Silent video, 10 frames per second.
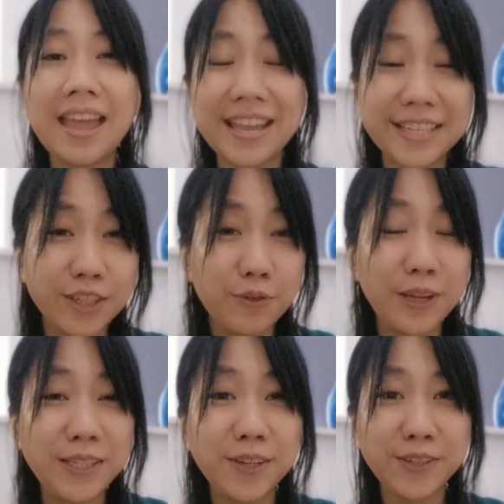It's a
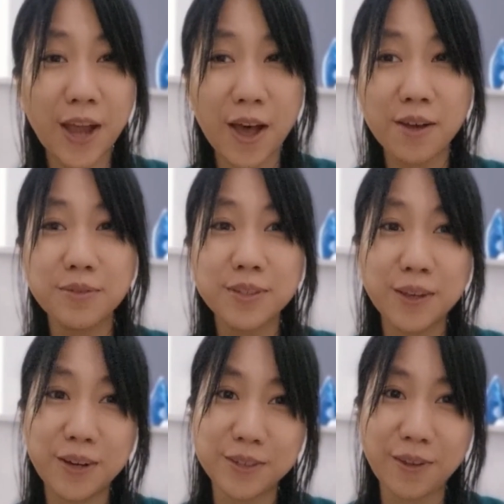winter time,
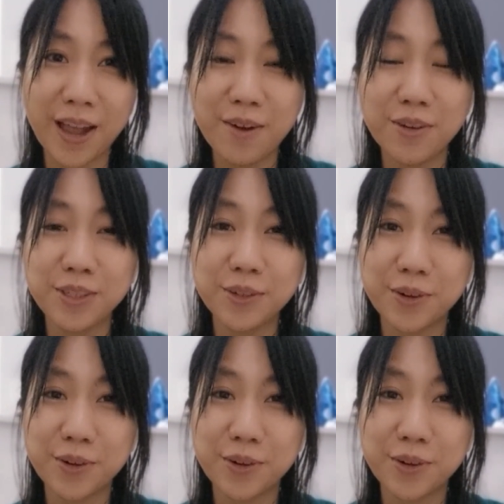so that's why I want